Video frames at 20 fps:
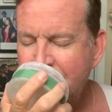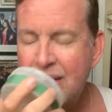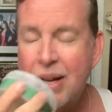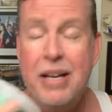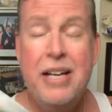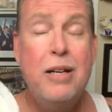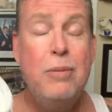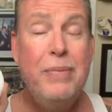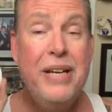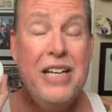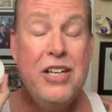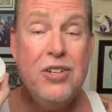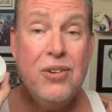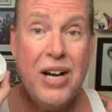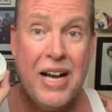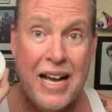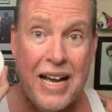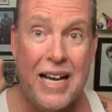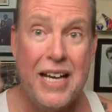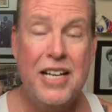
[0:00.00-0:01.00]
it'll make your
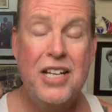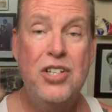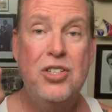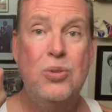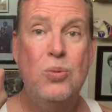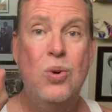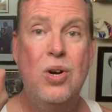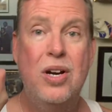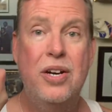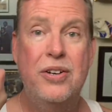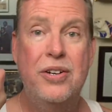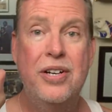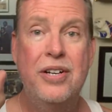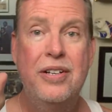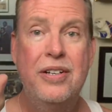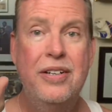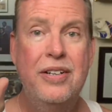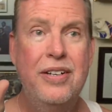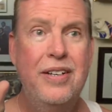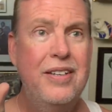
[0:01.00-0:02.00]
eyes water.
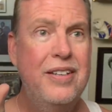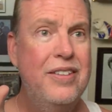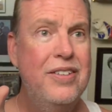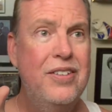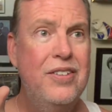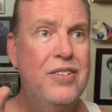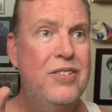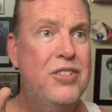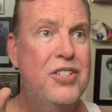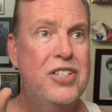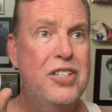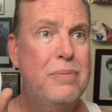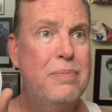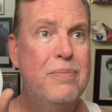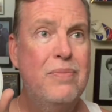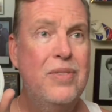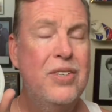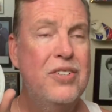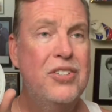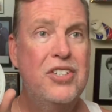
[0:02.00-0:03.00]
Uh, there's
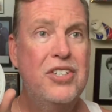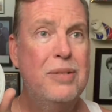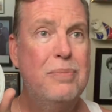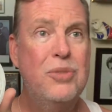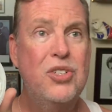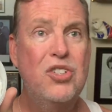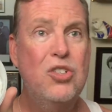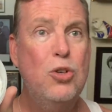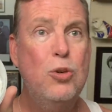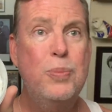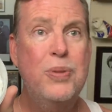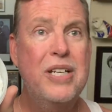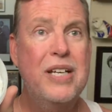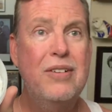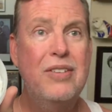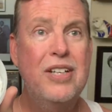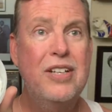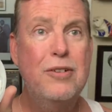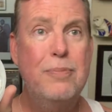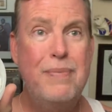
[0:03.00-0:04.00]
some there's some soaps
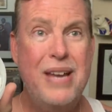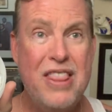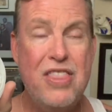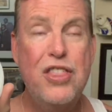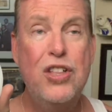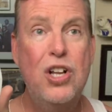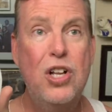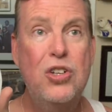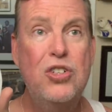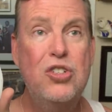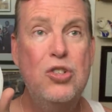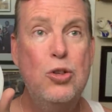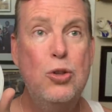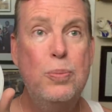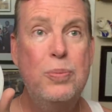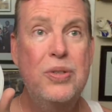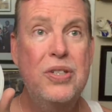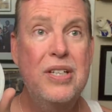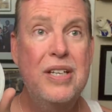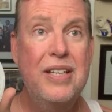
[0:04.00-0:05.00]
out there, menthol
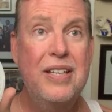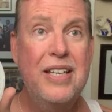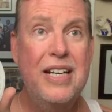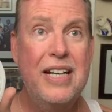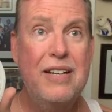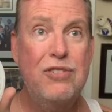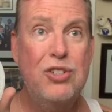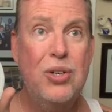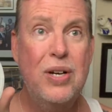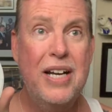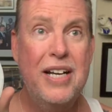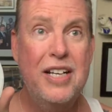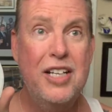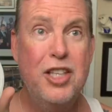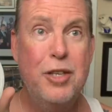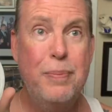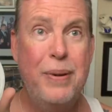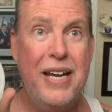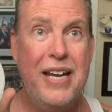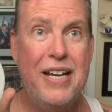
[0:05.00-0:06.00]
soaps uh, that I've tried in
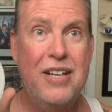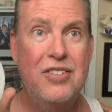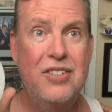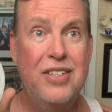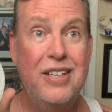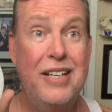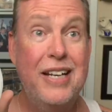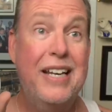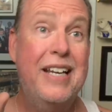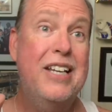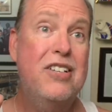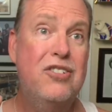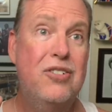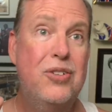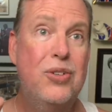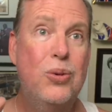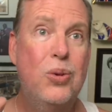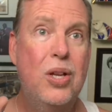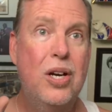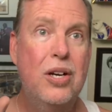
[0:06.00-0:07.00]
the past that I guess are
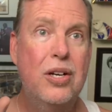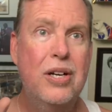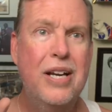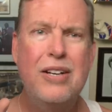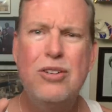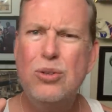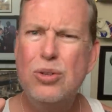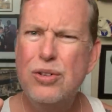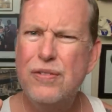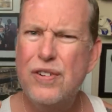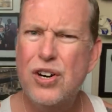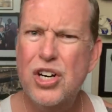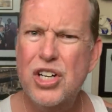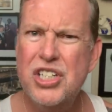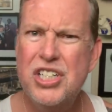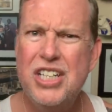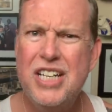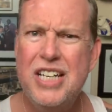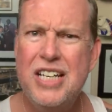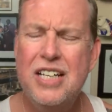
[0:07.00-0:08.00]
no longer. I don't know if
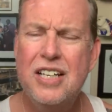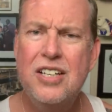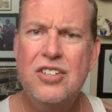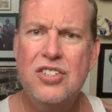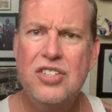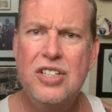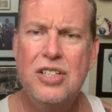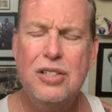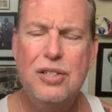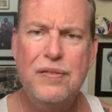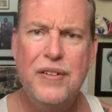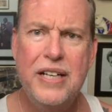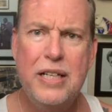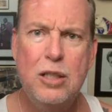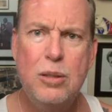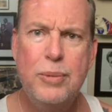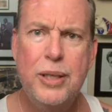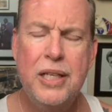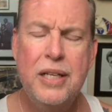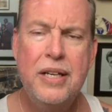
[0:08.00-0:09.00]
Arctique is still
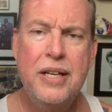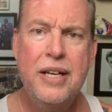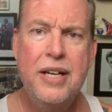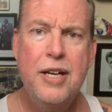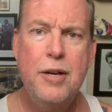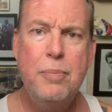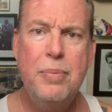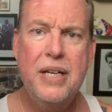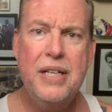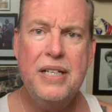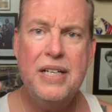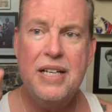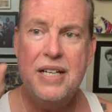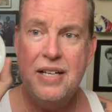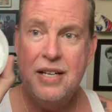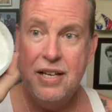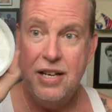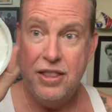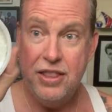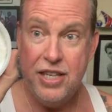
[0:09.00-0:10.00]
available, but uh,
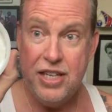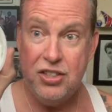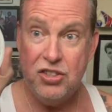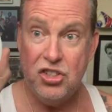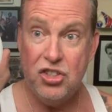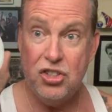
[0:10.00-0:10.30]
this